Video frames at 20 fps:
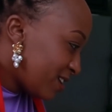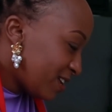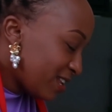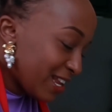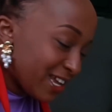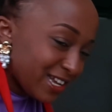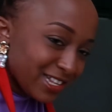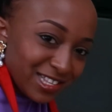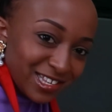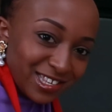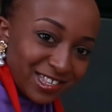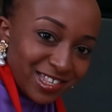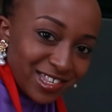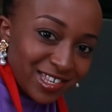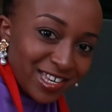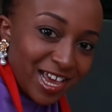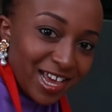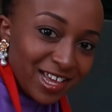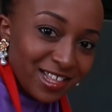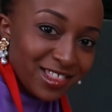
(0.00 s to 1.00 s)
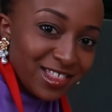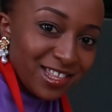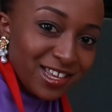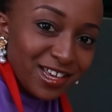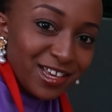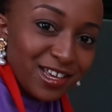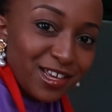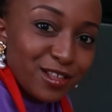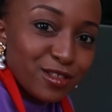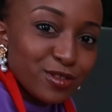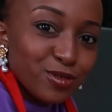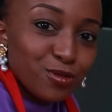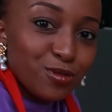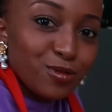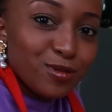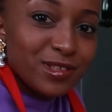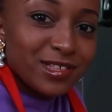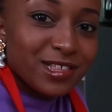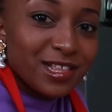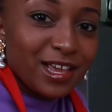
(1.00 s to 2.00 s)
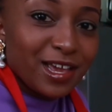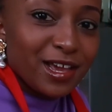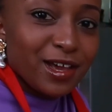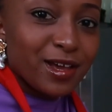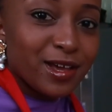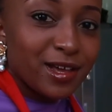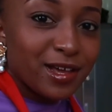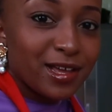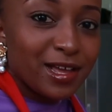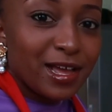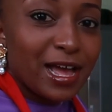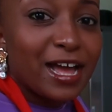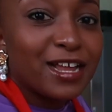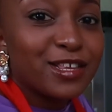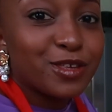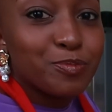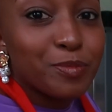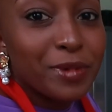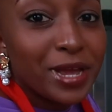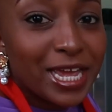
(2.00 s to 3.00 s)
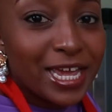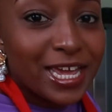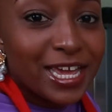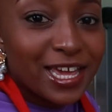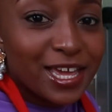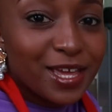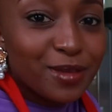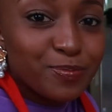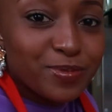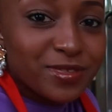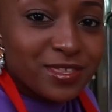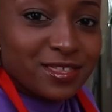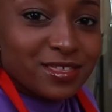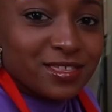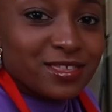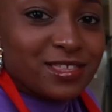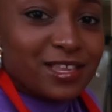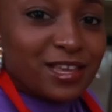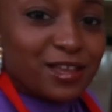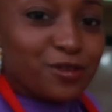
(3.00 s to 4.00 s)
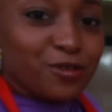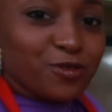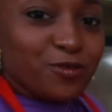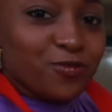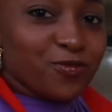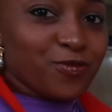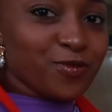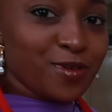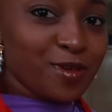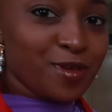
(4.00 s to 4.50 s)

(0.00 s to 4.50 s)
Like this tie thing, it's always like at my hips instead of